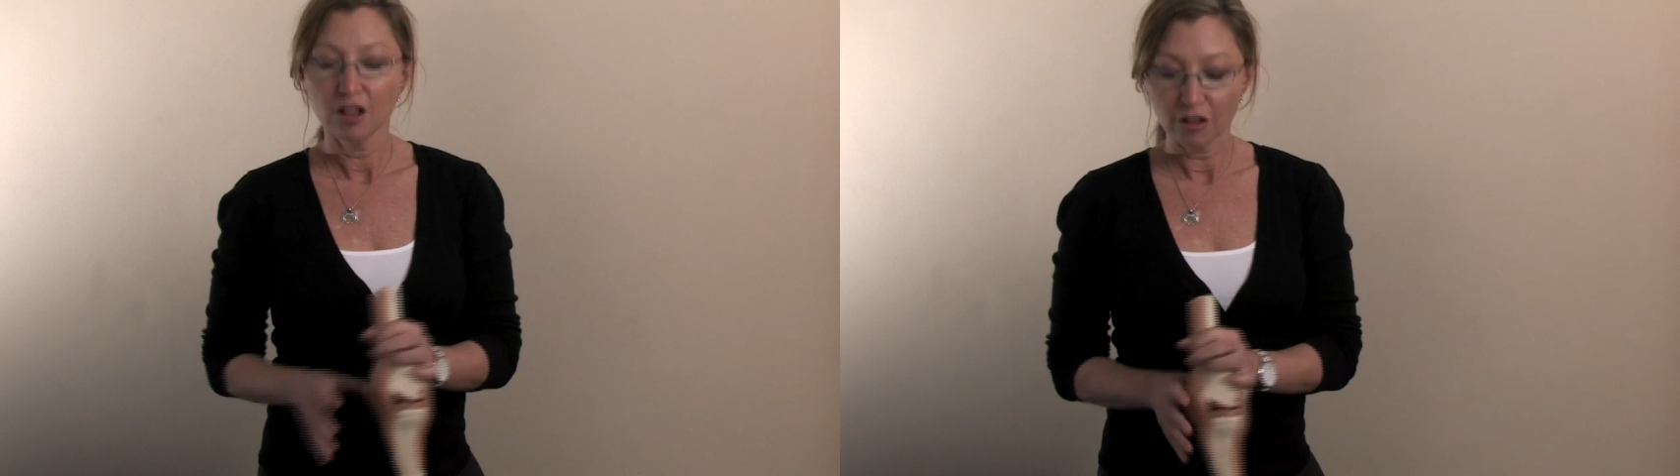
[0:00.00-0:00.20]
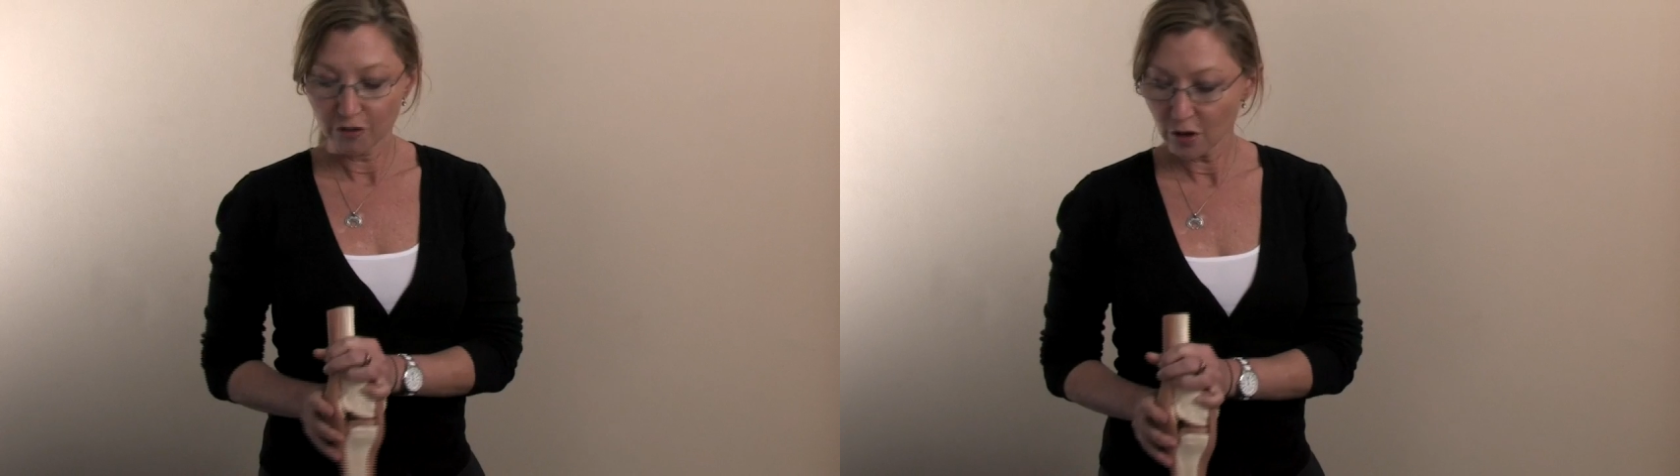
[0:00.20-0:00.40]

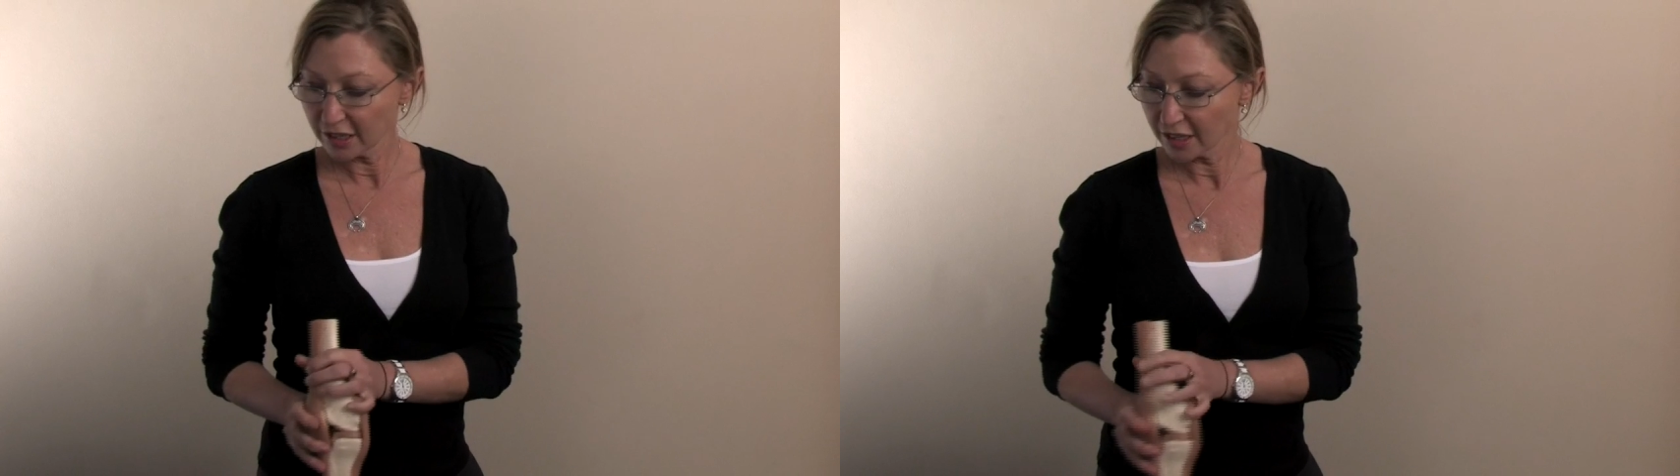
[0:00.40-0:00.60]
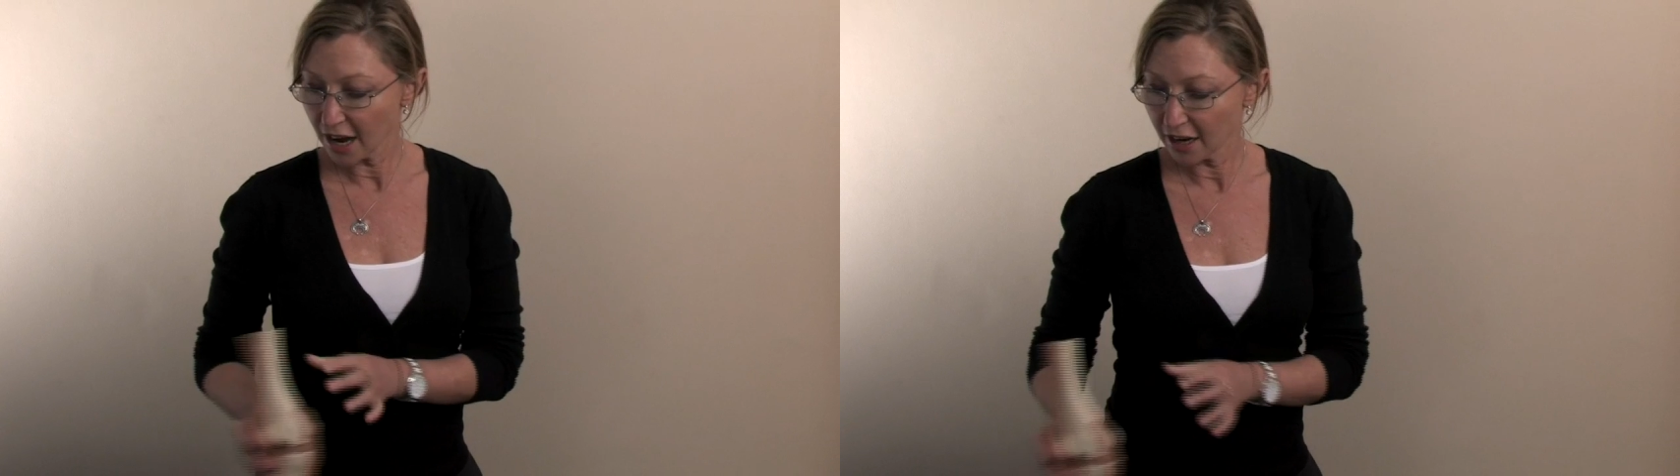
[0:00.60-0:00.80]
The
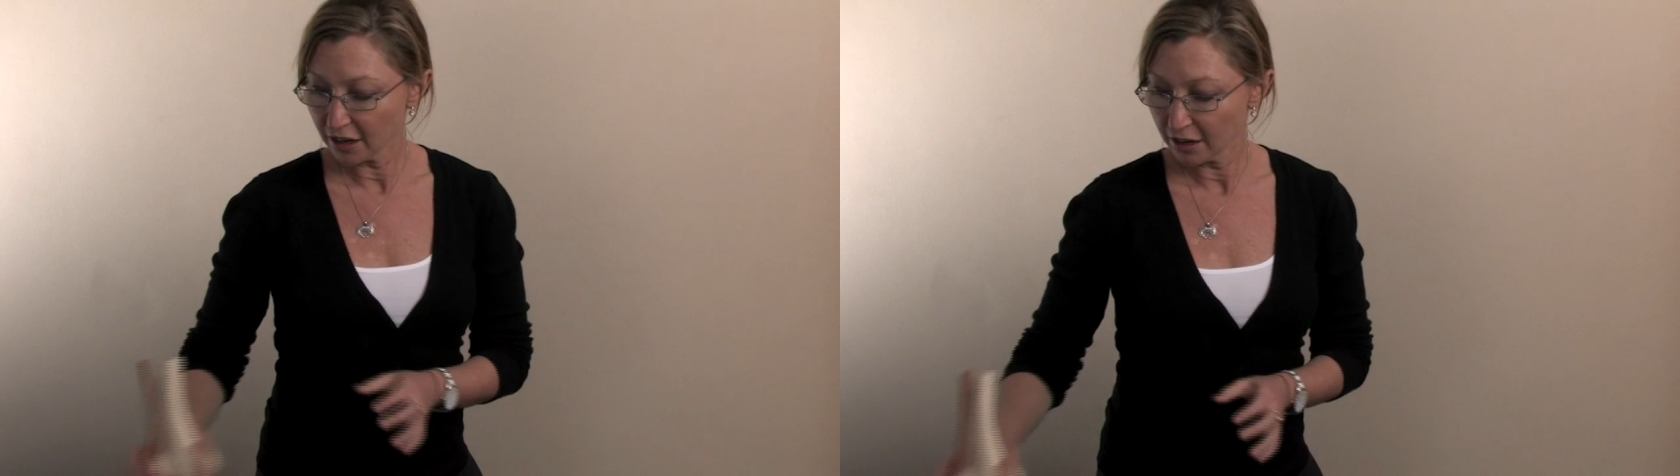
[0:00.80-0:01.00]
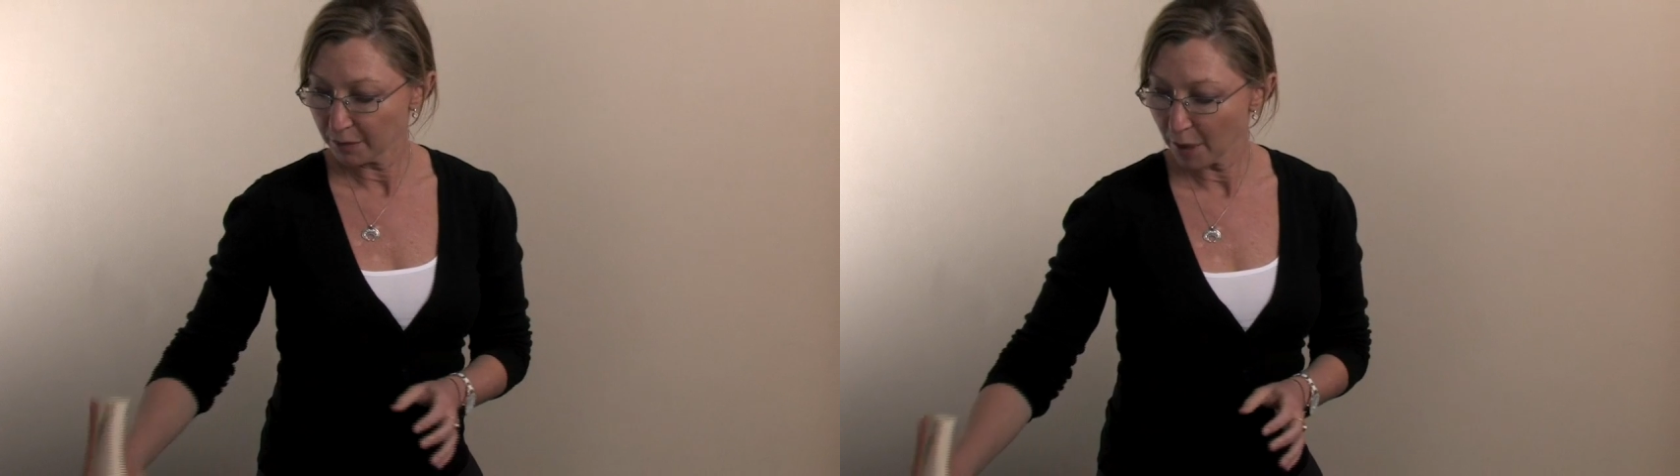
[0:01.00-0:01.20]
first
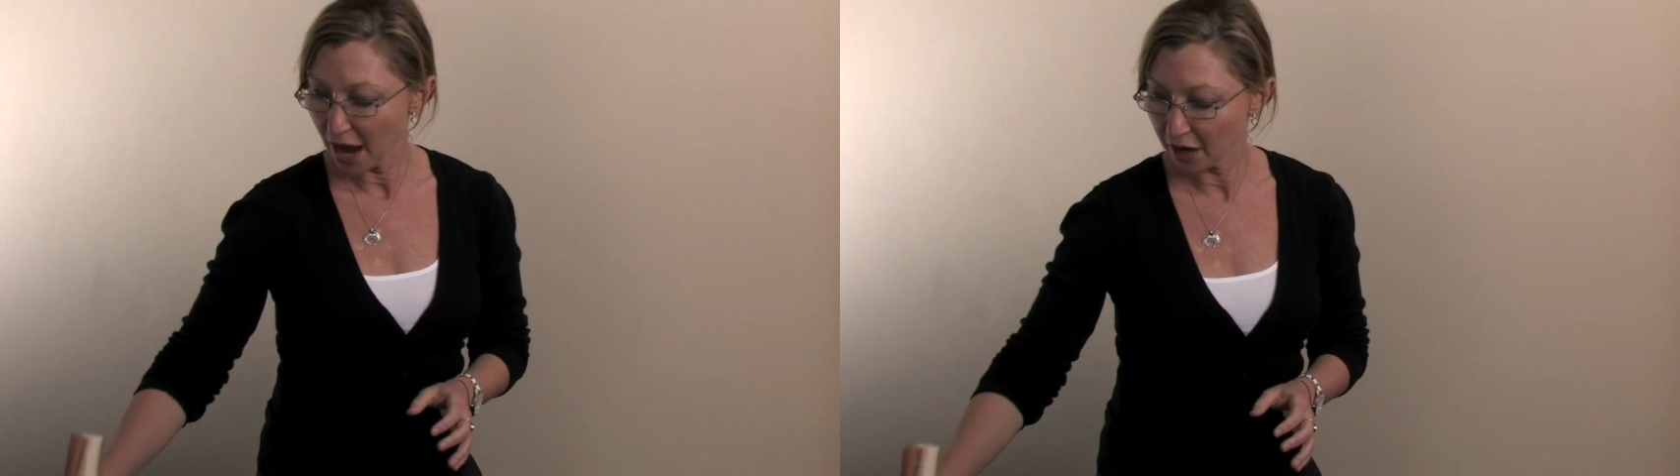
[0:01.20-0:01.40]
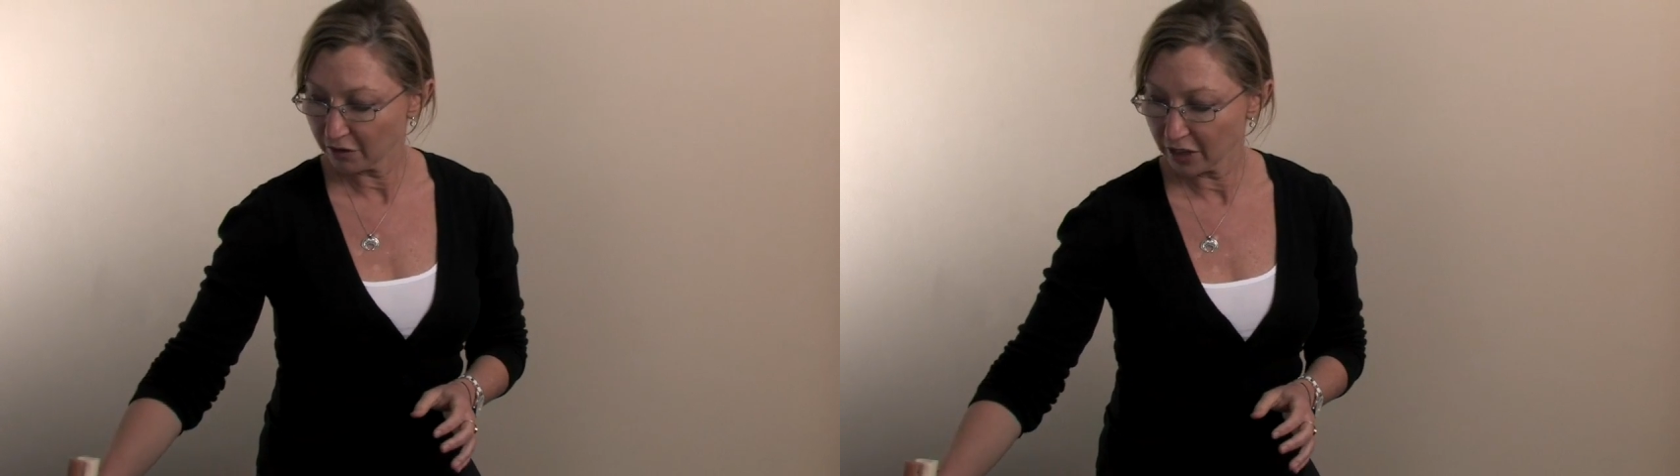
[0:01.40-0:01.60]

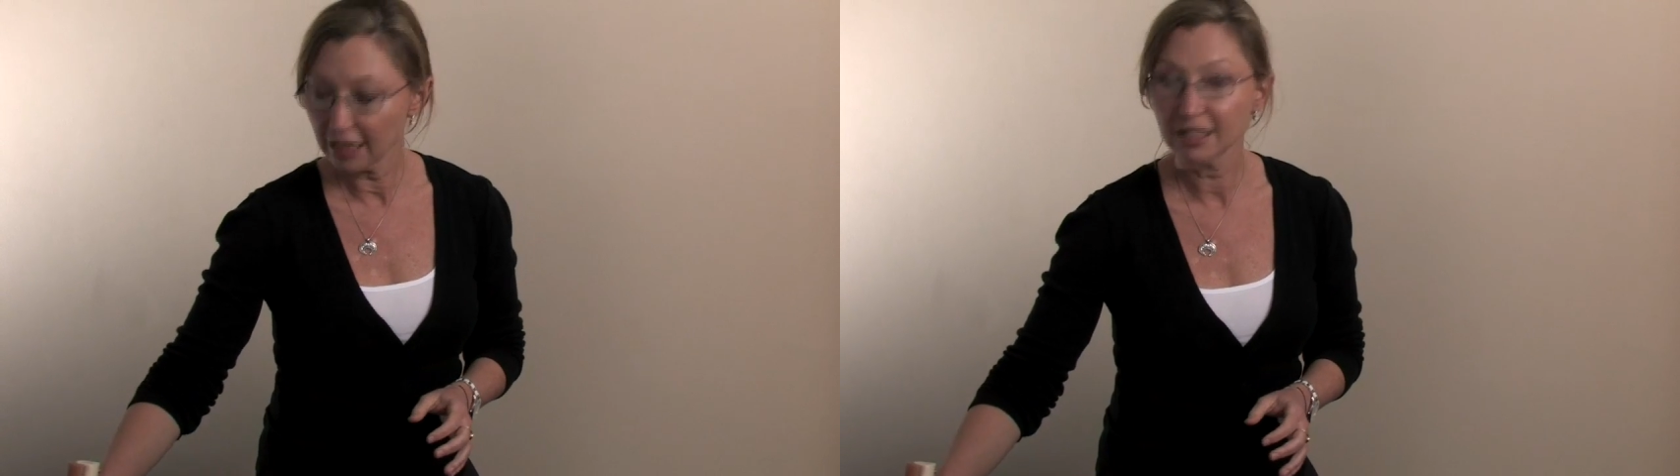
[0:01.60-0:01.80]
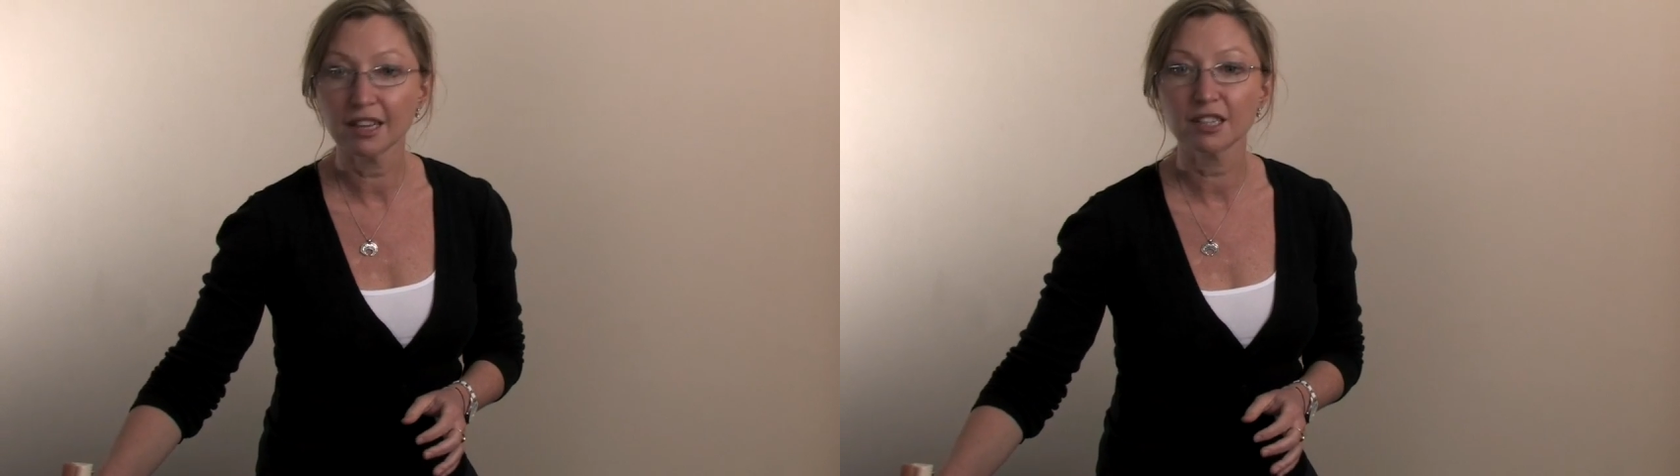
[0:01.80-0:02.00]
part of the
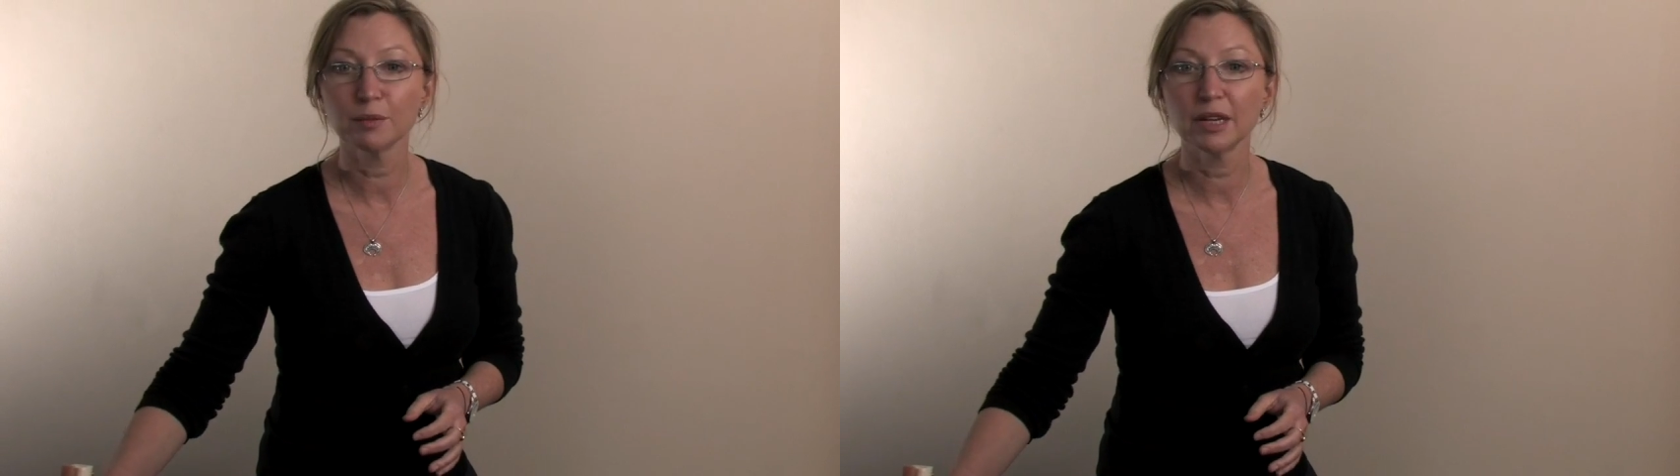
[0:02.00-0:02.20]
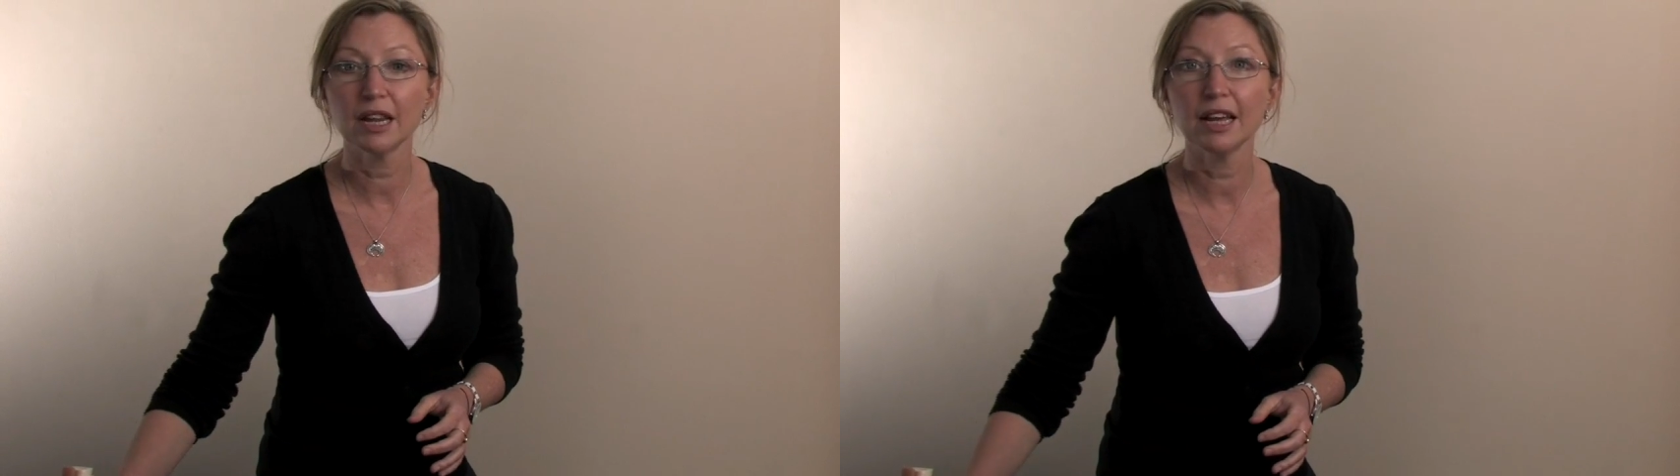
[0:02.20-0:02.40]
assessment